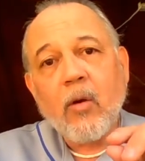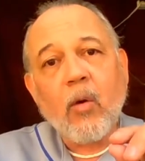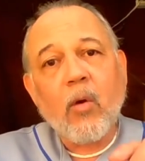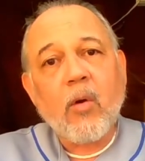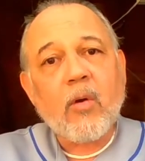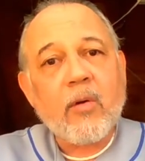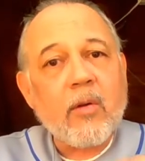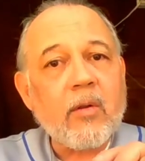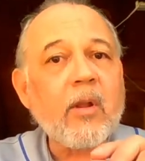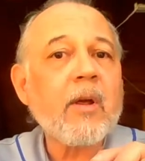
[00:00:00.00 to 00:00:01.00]

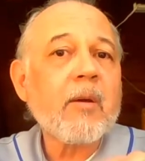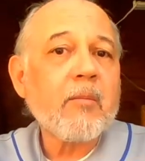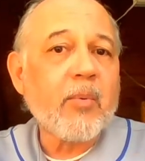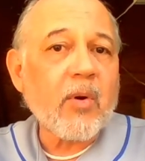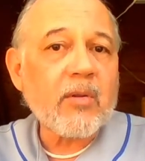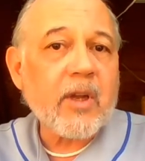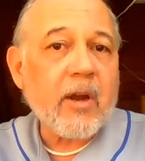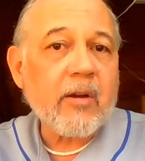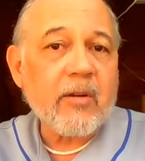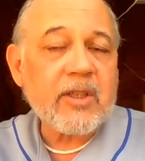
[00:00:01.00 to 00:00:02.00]
Oral
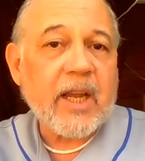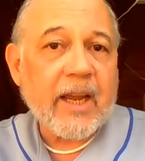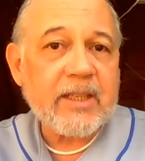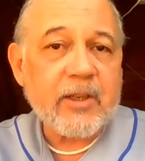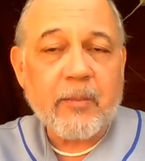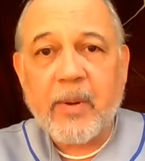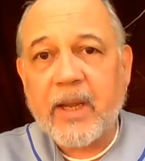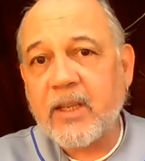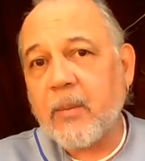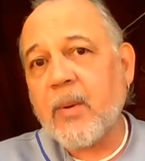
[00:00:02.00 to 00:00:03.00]
Bulldog Hershiser
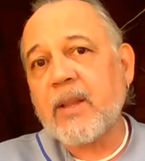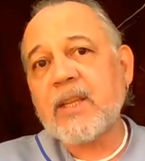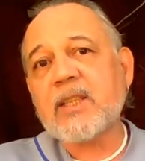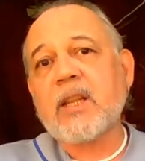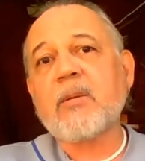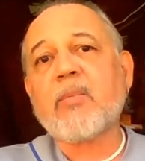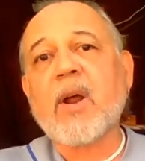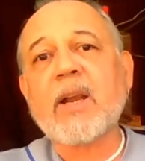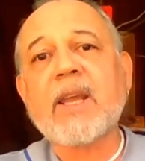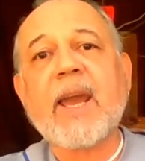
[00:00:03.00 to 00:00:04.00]
picked up on this on the
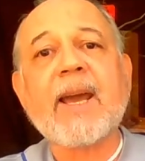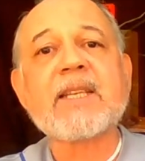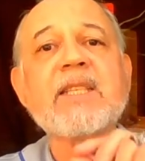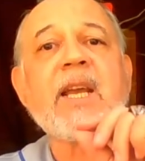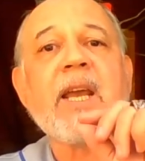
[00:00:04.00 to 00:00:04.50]
broadcast,